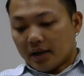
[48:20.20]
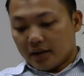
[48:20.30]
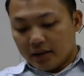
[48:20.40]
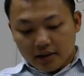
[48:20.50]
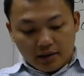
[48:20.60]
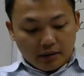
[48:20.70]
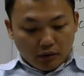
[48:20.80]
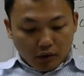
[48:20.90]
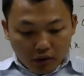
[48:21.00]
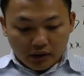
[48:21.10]
This
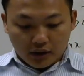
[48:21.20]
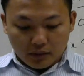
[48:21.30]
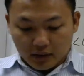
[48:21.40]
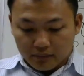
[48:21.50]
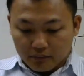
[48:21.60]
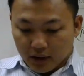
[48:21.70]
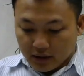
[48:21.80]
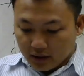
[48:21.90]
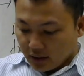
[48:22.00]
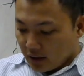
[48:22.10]
long a little bit, but
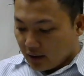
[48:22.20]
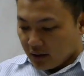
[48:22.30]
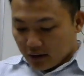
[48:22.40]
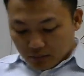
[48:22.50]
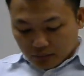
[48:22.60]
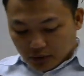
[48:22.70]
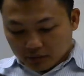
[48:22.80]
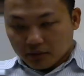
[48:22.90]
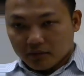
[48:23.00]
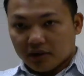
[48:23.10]
some
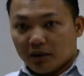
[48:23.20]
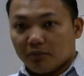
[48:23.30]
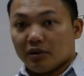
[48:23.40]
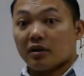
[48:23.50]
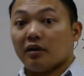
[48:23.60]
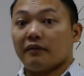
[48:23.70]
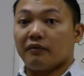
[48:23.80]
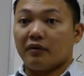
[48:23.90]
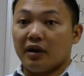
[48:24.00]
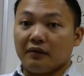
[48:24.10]
problems can be solved
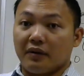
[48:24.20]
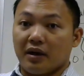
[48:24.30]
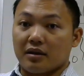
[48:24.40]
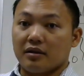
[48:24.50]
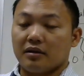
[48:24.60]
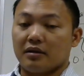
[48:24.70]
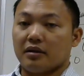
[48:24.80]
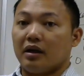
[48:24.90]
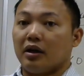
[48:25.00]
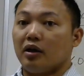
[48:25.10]
really fast. So
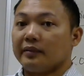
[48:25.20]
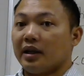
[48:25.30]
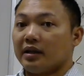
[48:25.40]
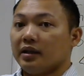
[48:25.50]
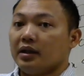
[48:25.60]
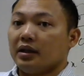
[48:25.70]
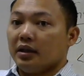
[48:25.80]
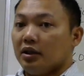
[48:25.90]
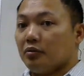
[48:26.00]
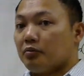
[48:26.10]
I hope that
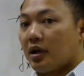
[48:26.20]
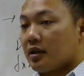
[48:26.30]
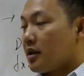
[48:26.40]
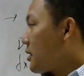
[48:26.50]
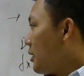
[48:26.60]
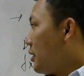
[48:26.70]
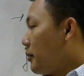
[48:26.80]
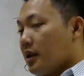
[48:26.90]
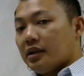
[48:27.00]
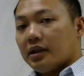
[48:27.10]
you practice a little
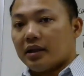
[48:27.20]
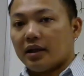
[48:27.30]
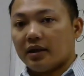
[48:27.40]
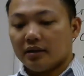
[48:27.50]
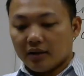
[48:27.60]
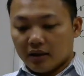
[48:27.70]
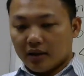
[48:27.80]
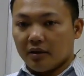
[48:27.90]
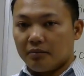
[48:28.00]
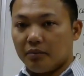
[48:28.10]
bit and then
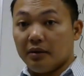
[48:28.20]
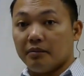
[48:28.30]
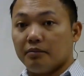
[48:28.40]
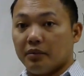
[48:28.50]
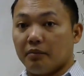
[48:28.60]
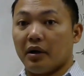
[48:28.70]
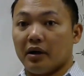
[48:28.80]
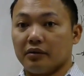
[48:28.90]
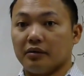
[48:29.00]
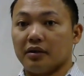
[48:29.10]
be
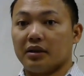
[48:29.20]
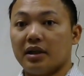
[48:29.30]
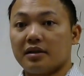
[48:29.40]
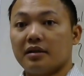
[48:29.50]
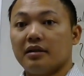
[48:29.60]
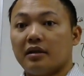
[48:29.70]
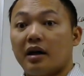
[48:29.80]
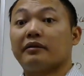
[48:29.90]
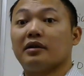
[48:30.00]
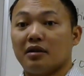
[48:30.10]
prepared to the test
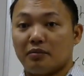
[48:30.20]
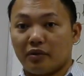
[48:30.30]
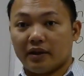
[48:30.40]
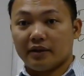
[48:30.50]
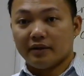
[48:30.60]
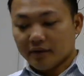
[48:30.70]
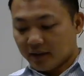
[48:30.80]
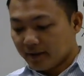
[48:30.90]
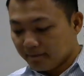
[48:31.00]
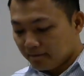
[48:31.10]
after the break.
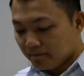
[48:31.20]
Okay.